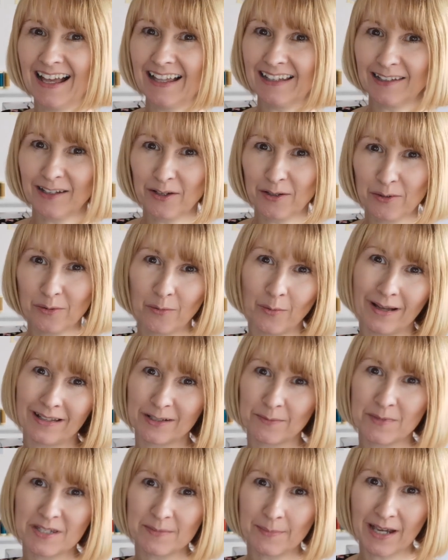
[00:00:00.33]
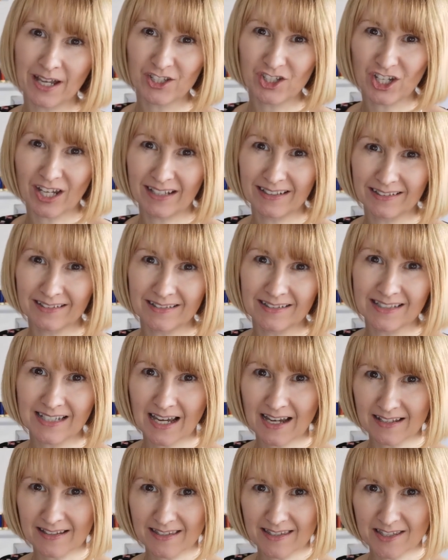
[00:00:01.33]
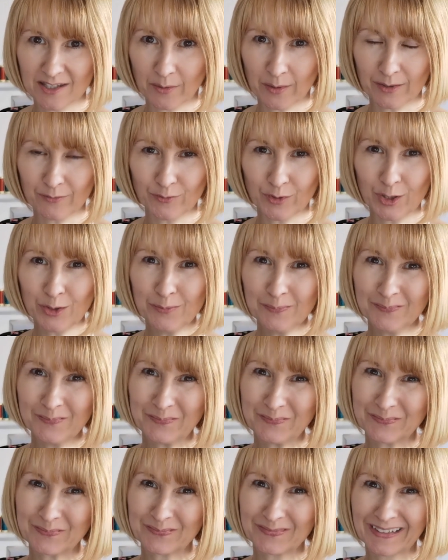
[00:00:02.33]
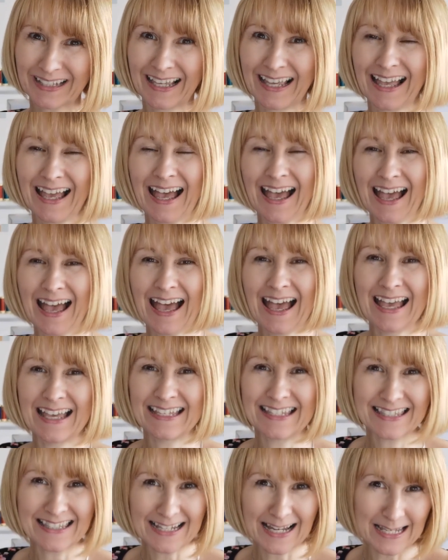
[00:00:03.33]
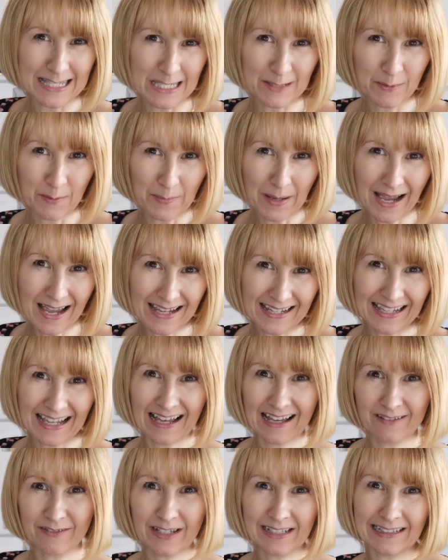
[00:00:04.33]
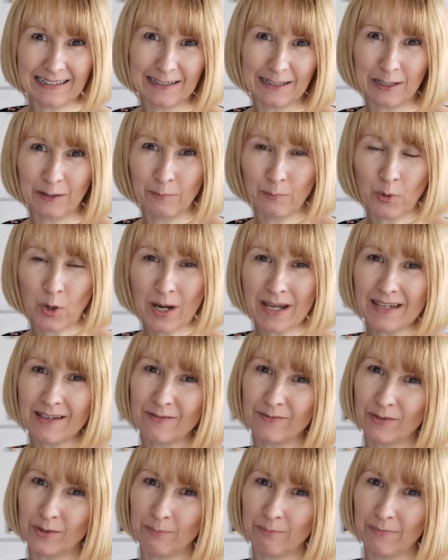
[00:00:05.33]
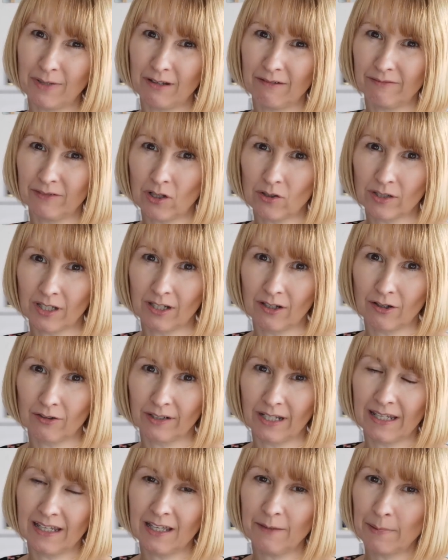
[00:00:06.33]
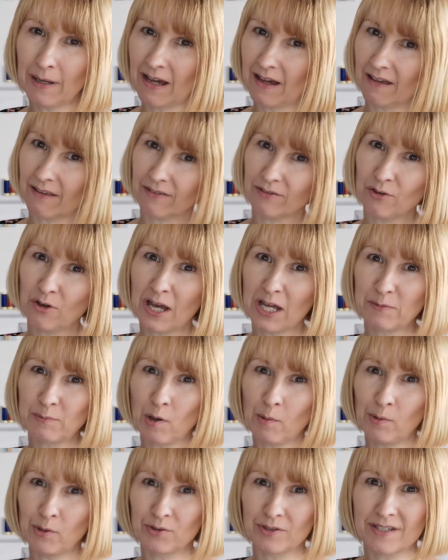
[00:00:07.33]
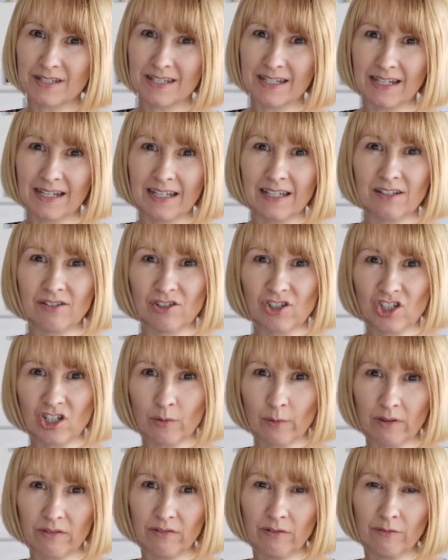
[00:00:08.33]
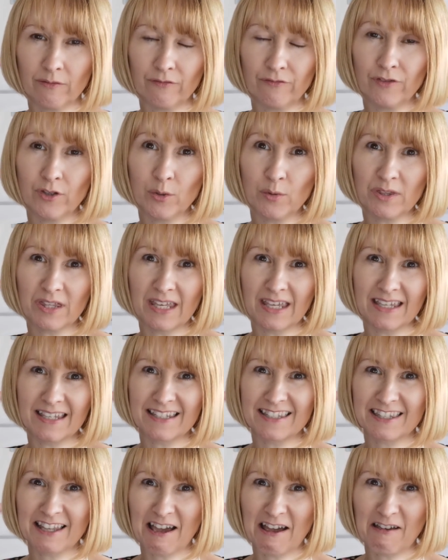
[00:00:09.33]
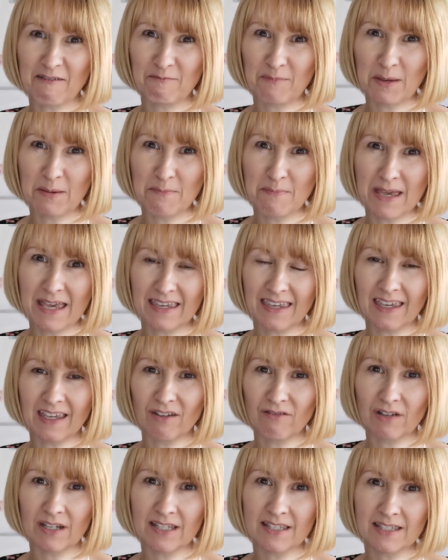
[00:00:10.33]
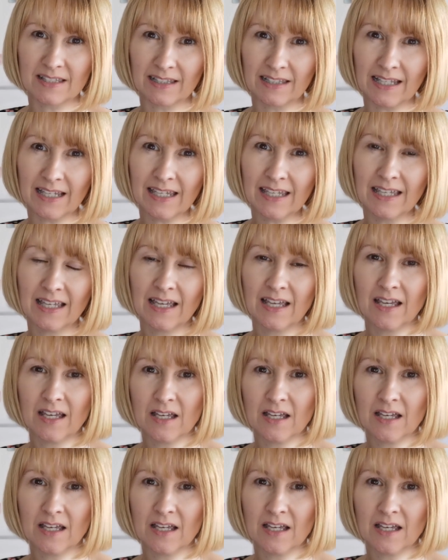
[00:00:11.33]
Hello, welcome to my channel, Dianne's Sewing Room. It's nice to be back. I've had a little break from vlogging on here, but I thought I'd pop on today and show a few things that I've been making recently.